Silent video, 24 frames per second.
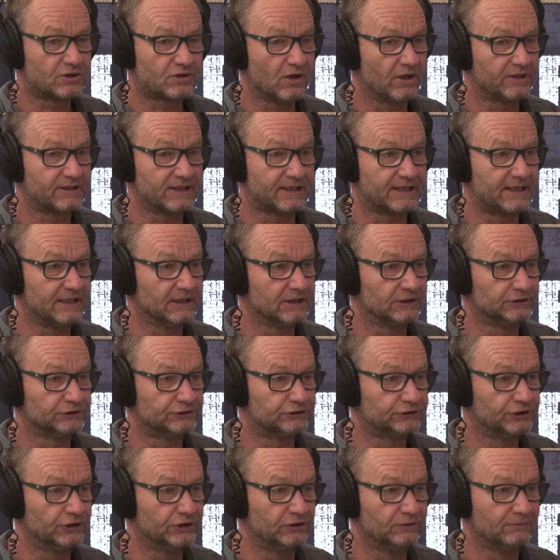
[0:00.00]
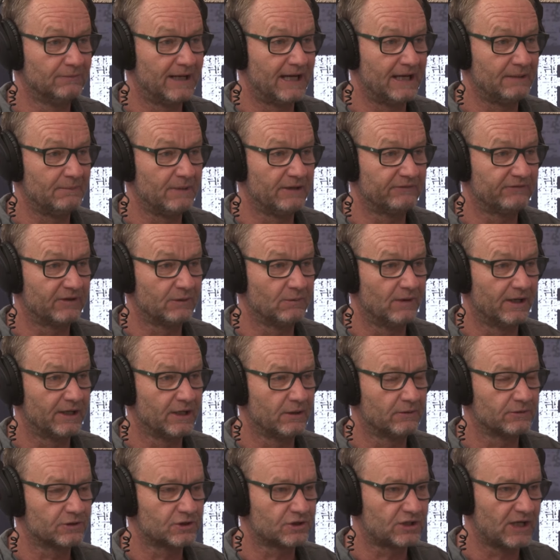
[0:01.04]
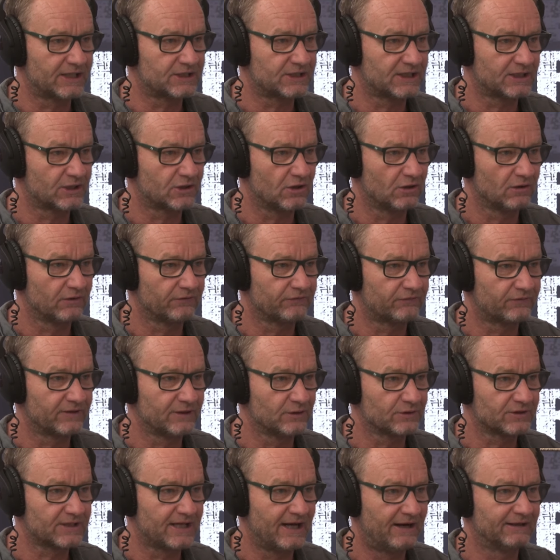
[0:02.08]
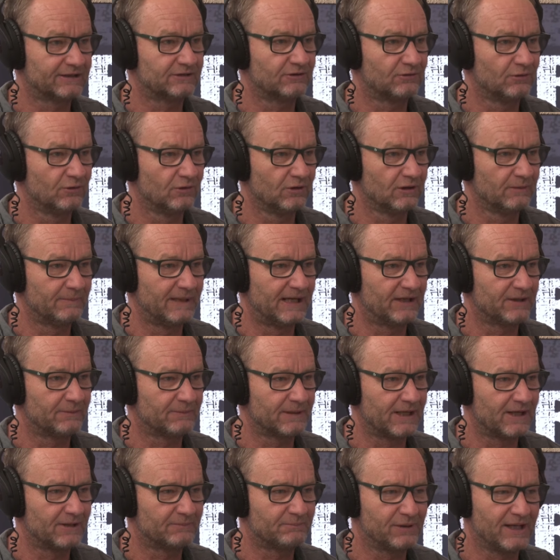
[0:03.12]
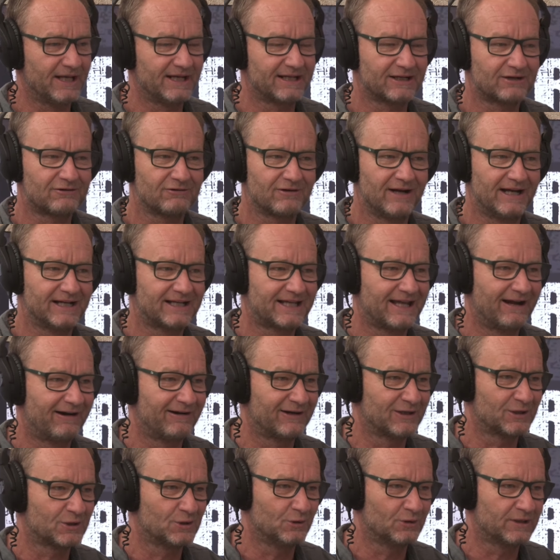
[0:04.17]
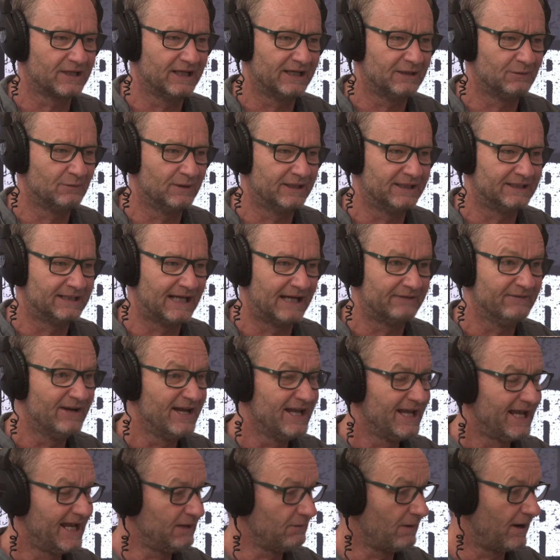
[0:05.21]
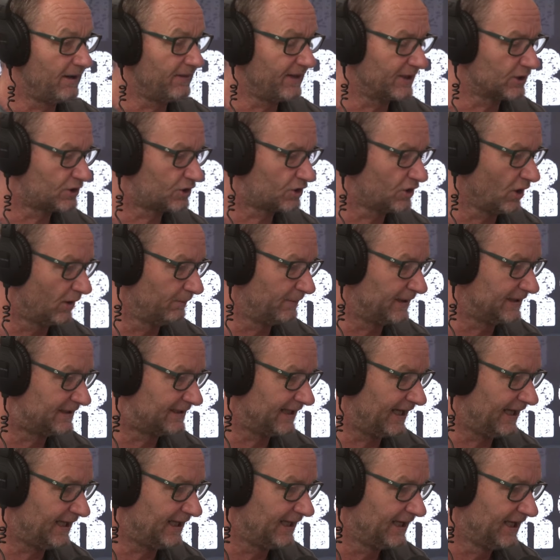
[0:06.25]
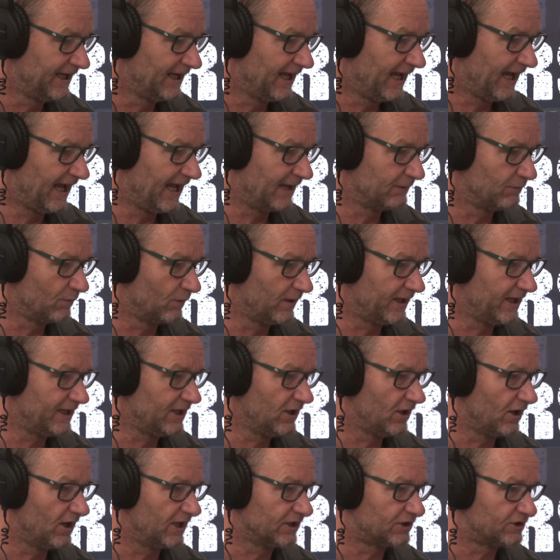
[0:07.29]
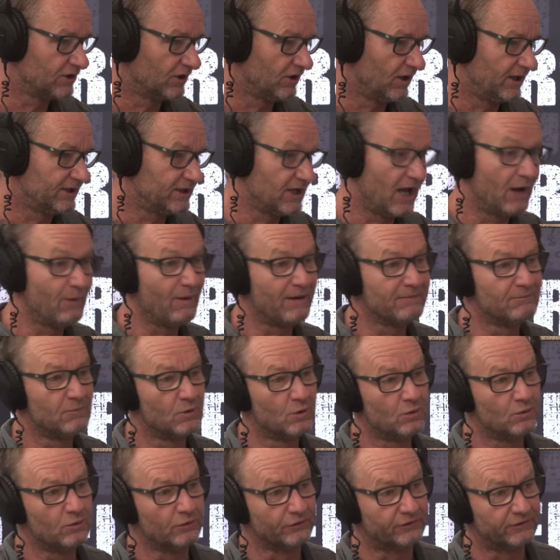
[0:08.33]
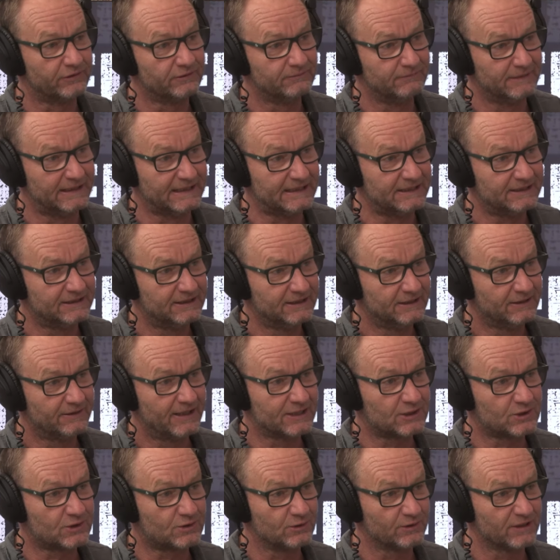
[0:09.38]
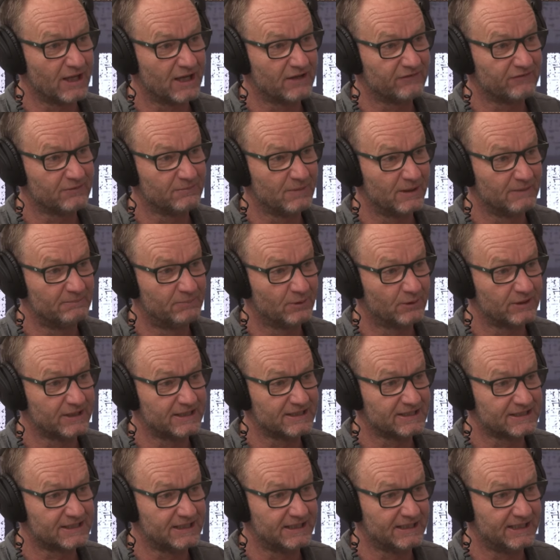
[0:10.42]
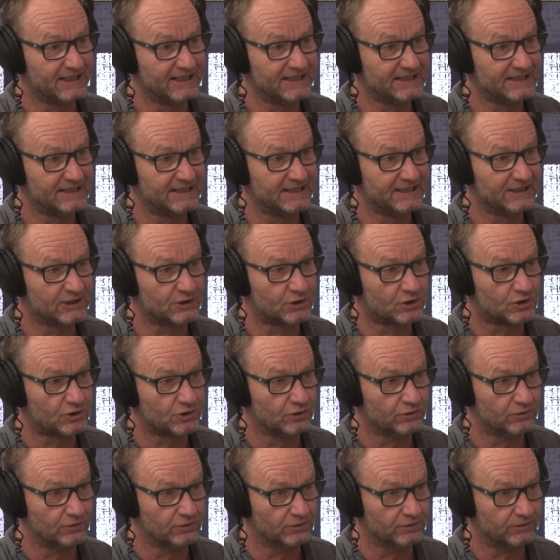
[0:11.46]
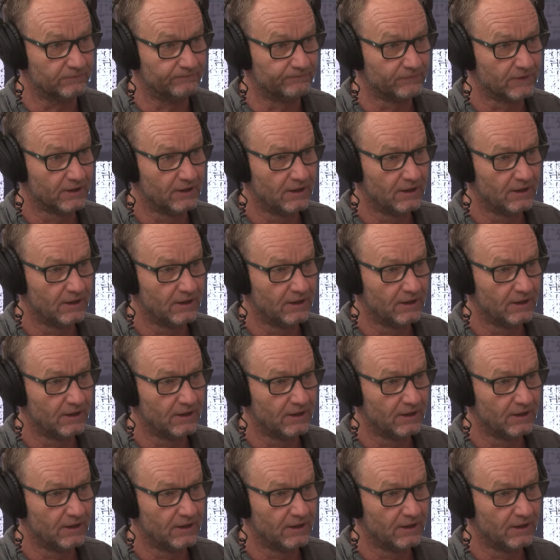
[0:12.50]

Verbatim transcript: tried to kill and shoot and maim everyone. I was chasing Colin Friels' character all about the place. I played a great character called Kiwi Dave. Anyway, they shot me dead, and when I died, no one mourned me. They stood over my body and said he needed shooting.